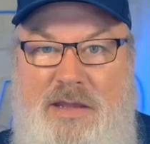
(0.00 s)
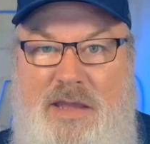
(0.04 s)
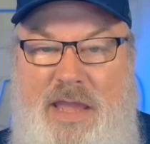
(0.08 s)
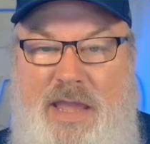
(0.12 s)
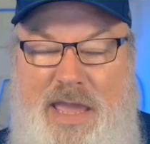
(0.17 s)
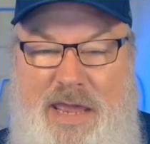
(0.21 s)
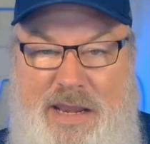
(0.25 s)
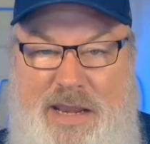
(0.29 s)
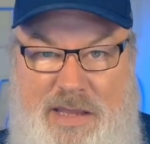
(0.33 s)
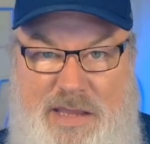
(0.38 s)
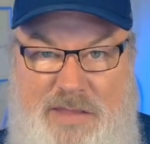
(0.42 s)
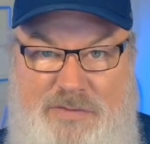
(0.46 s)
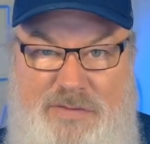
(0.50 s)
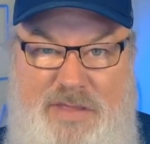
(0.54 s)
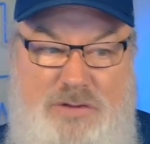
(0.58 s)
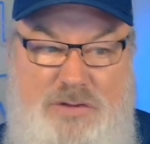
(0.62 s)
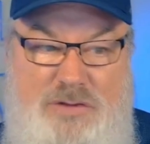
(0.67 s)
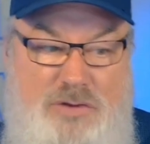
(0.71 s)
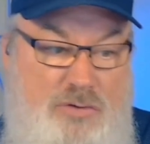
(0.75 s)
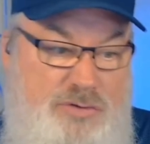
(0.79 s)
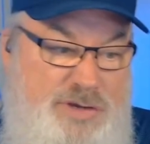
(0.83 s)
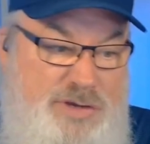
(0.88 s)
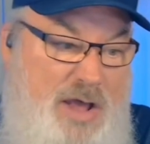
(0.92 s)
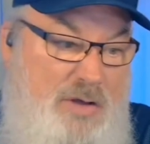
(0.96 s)
And it can
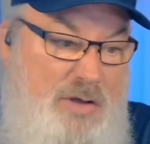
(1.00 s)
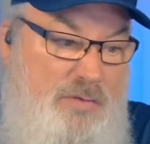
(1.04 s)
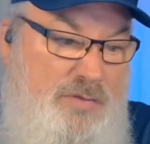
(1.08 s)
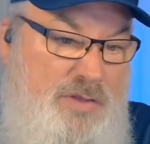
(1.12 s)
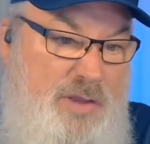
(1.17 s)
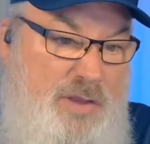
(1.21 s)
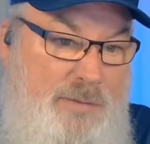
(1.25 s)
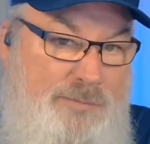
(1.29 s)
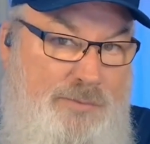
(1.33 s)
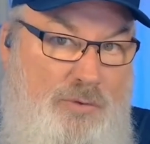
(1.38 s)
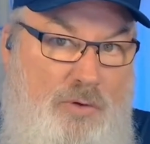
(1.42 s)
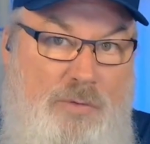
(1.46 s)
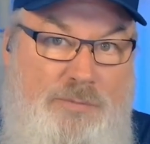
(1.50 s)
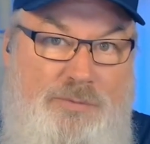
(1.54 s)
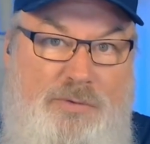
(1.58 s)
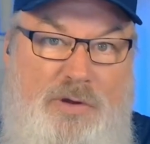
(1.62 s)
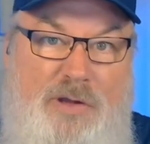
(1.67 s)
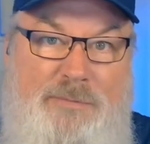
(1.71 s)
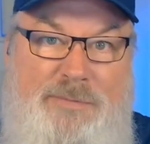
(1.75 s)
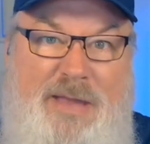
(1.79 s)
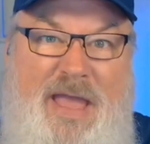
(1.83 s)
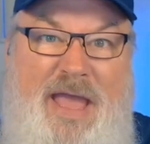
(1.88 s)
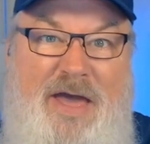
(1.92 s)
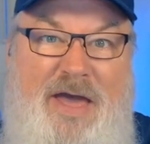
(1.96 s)
then go down the
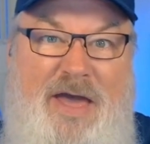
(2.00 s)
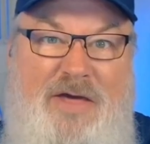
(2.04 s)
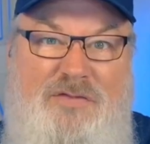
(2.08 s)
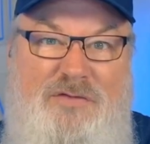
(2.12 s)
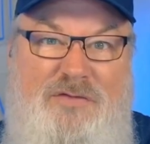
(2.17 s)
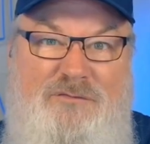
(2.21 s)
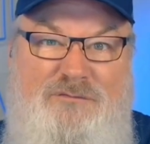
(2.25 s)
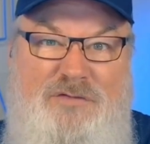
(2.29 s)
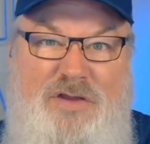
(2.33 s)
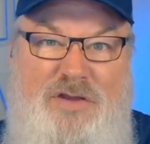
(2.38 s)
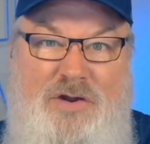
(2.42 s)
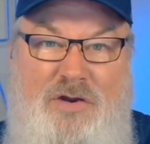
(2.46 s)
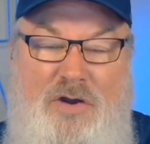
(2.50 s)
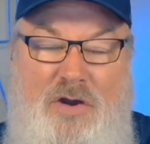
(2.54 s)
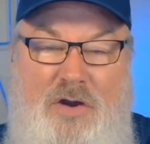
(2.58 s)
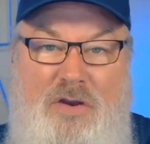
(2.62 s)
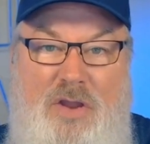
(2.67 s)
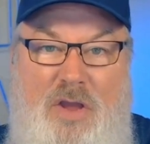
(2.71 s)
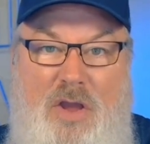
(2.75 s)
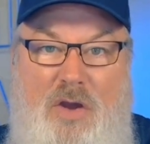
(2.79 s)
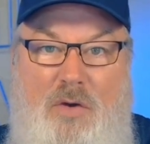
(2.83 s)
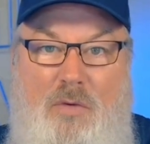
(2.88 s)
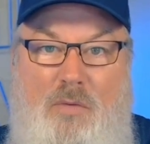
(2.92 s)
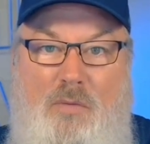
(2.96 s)
appropriate path to figure
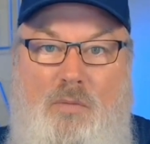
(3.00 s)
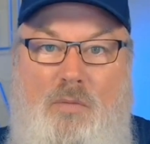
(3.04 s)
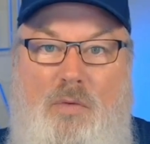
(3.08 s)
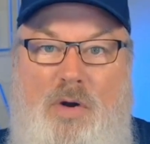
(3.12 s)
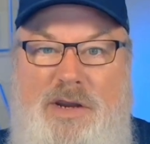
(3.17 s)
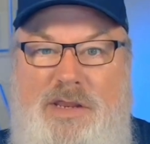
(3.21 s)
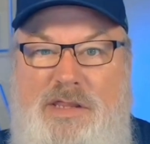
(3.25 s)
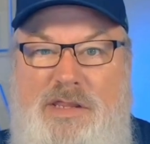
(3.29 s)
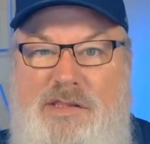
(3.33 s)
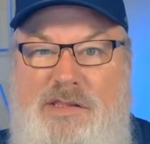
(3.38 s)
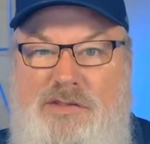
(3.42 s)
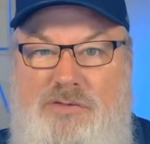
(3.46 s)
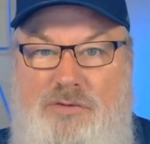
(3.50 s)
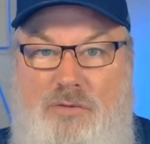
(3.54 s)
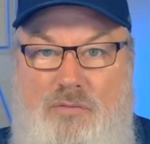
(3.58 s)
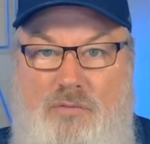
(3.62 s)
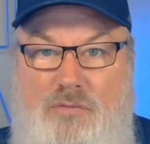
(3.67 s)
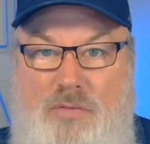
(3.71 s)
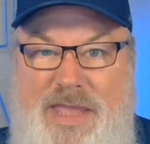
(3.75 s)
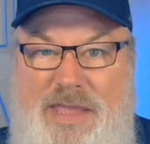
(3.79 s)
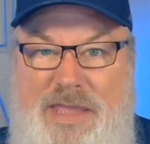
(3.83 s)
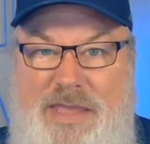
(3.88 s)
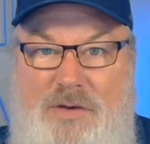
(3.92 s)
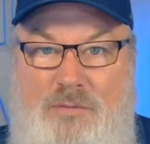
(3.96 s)
out what is the
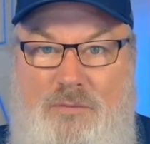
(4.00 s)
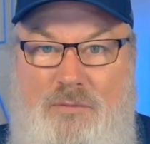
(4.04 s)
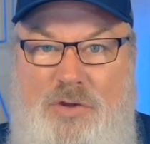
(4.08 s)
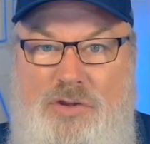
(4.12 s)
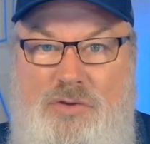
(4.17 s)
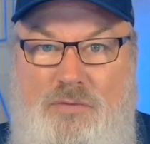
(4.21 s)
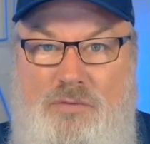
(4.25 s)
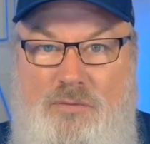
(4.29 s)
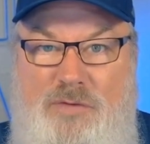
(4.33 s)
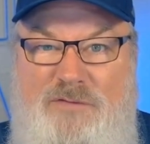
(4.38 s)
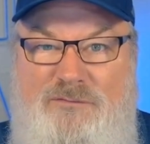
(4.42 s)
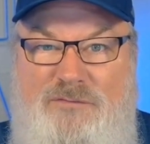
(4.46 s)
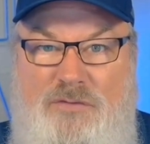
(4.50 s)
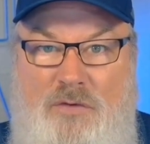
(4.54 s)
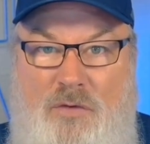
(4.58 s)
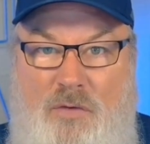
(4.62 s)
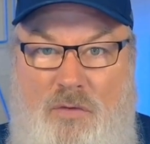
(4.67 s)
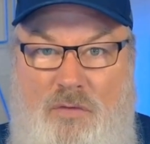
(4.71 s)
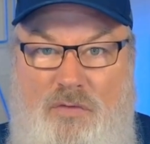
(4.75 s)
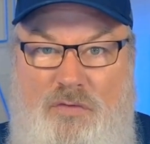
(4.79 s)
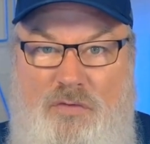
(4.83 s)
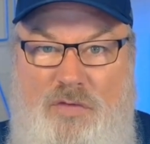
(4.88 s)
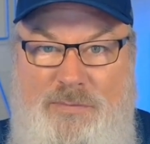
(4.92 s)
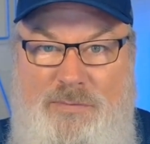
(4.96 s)
way in which we've
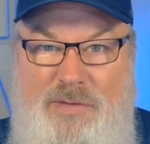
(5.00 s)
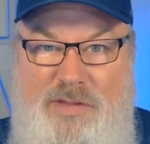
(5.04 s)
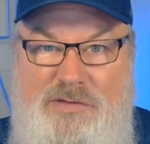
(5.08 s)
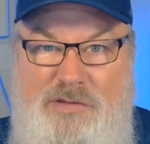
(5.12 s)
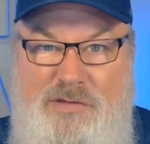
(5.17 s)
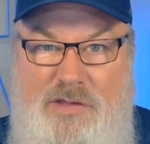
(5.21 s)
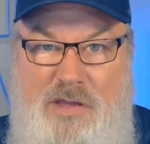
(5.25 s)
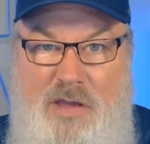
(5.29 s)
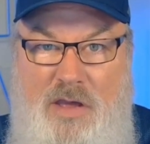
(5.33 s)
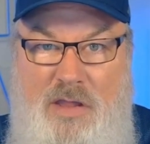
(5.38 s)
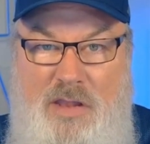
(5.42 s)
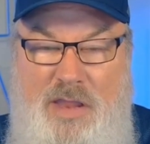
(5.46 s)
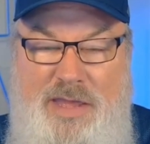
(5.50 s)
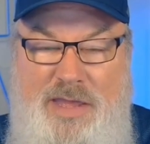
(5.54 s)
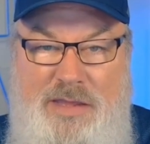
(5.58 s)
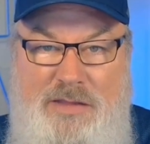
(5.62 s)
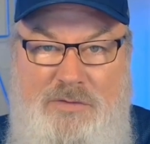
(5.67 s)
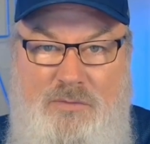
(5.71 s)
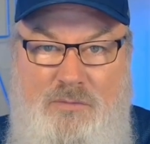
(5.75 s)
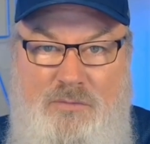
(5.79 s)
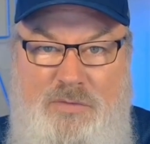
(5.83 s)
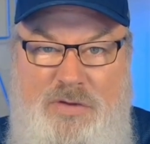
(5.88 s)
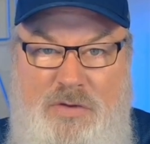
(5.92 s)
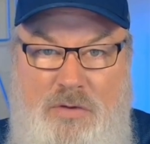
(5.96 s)
told them as a
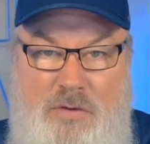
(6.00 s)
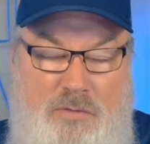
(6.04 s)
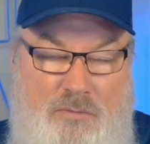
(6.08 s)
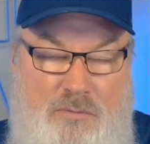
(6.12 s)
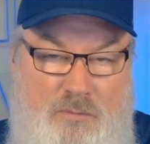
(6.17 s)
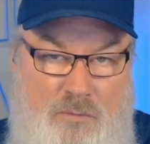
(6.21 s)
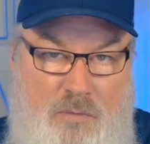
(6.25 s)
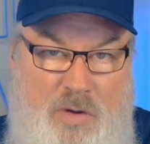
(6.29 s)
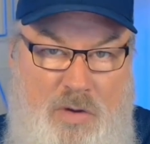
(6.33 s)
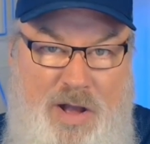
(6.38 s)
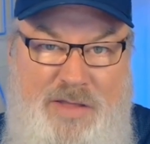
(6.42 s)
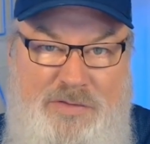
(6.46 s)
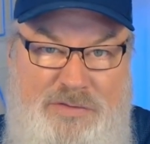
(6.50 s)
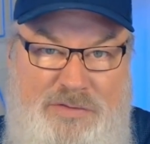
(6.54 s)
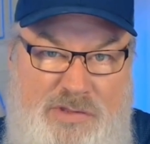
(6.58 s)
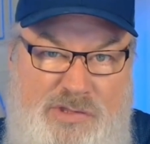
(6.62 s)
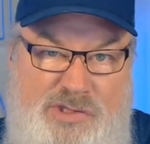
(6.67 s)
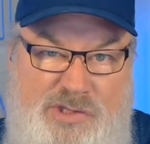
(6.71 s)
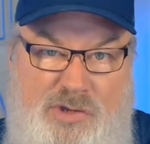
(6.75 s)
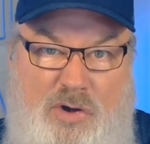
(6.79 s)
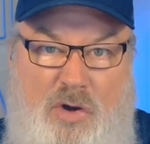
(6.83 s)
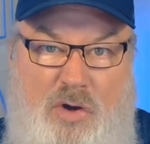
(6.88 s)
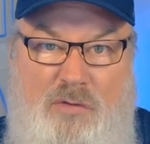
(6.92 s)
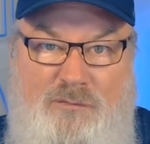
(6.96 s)
client we want to
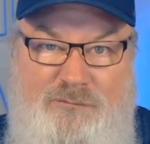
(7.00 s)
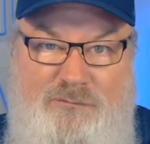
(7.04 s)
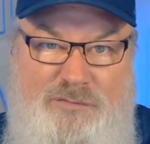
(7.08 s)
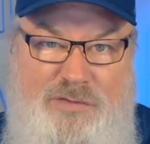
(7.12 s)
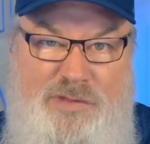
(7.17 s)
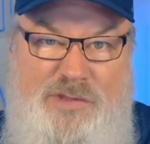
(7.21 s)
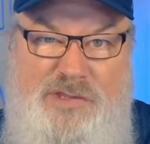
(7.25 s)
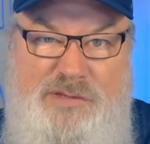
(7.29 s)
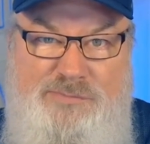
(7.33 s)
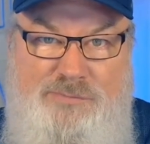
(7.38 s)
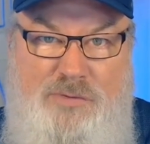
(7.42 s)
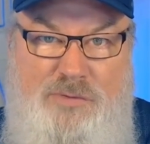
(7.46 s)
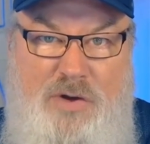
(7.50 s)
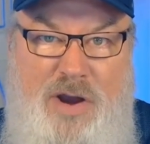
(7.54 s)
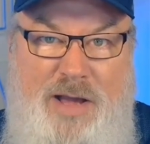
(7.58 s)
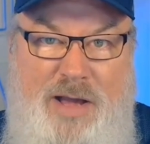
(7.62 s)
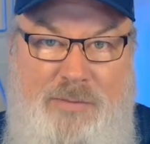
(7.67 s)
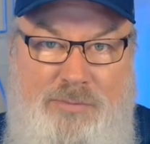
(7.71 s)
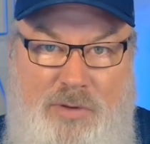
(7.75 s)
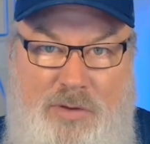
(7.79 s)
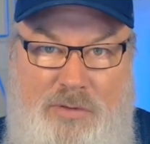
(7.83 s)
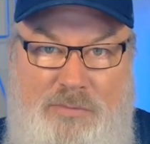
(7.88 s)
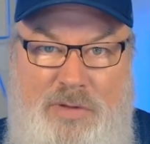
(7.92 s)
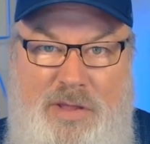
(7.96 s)
solve this
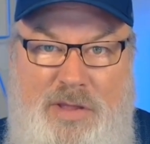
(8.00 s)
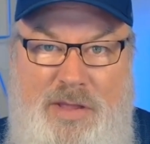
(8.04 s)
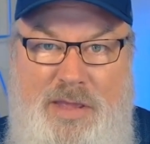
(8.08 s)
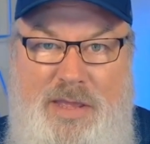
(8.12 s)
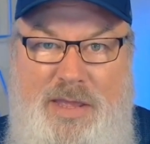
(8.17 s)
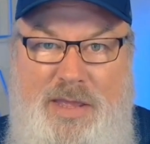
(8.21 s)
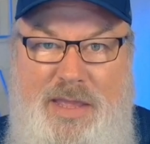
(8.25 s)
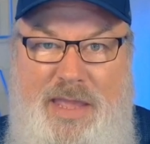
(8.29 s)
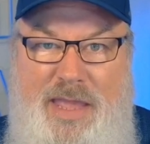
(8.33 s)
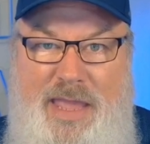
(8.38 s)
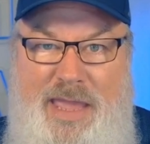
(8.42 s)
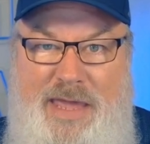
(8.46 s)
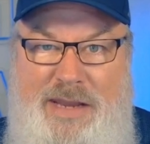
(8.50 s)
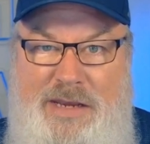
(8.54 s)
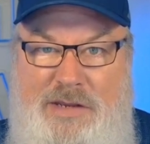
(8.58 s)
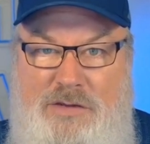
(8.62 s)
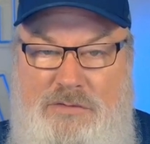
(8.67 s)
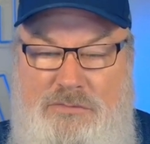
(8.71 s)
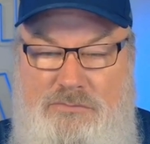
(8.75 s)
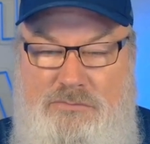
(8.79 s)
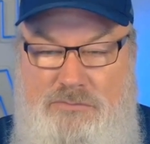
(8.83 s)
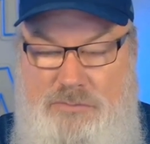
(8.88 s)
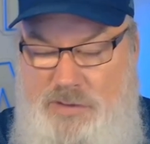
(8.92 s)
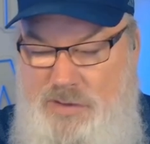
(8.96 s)
problem. And
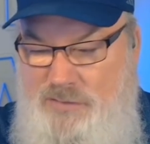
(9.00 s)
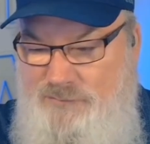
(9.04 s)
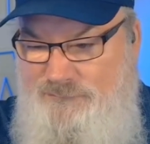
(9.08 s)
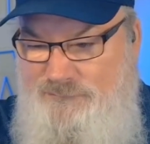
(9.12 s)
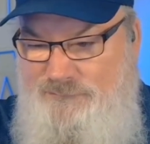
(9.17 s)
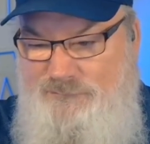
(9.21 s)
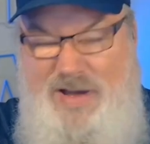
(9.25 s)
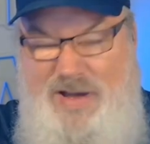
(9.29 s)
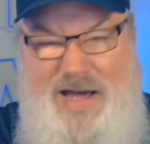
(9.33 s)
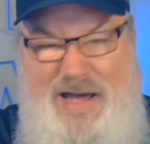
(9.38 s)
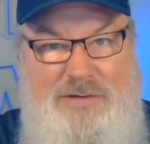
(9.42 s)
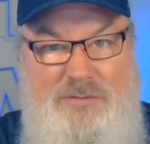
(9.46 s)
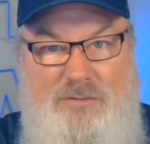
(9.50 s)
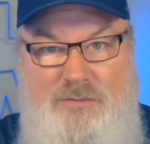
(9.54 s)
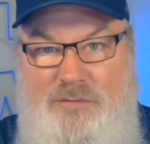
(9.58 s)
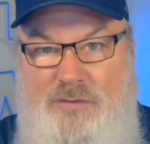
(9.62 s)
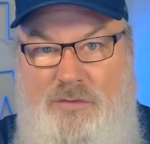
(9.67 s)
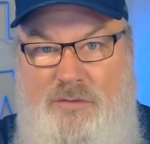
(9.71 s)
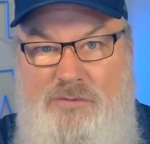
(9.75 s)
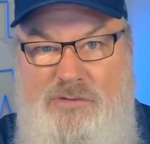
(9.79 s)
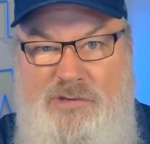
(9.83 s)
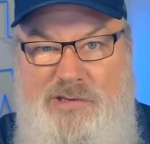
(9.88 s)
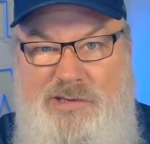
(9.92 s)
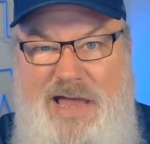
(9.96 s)
it can follow
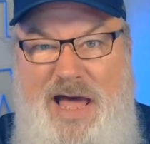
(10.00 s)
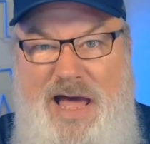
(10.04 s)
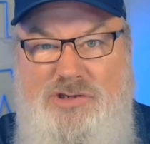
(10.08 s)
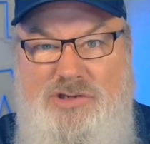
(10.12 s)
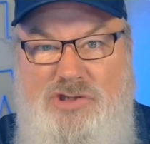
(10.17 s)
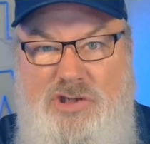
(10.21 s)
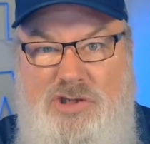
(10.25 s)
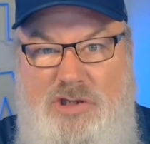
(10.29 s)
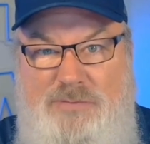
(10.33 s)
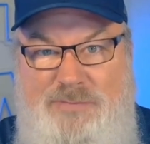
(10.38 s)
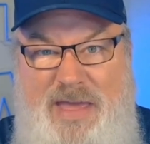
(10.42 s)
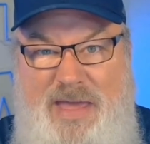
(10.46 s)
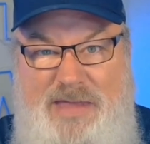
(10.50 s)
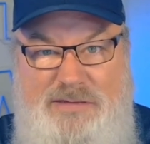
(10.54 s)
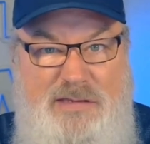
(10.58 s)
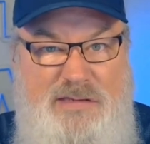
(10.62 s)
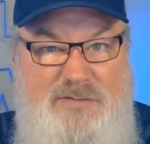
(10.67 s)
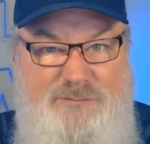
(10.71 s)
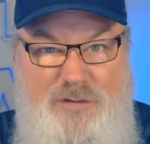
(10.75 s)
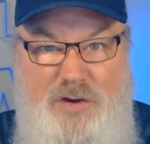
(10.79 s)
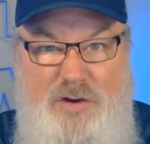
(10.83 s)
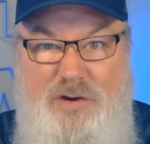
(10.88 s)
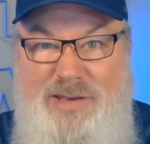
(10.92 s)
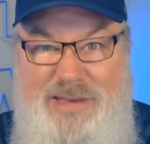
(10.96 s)
those logic paths.
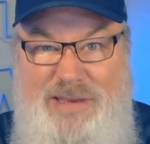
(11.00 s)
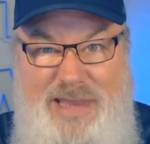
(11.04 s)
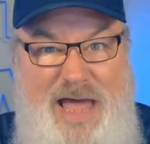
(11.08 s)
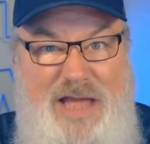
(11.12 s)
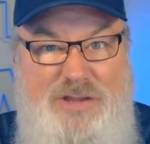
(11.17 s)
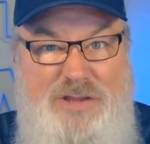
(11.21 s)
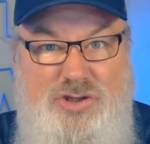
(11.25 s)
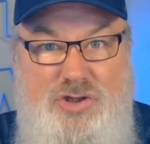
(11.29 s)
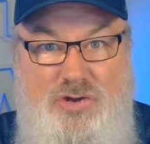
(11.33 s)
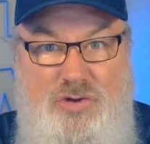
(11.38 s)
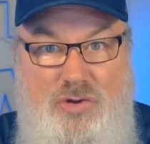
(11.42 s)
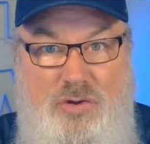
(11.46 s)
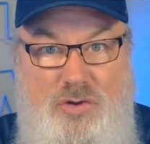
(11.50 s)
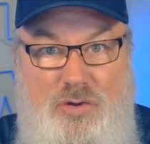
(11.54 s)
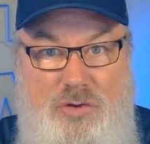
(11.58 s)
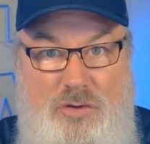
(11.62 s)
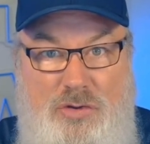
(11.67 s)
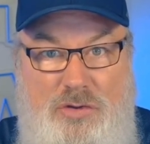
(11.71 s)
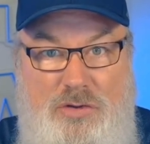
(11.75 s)
It's very logical.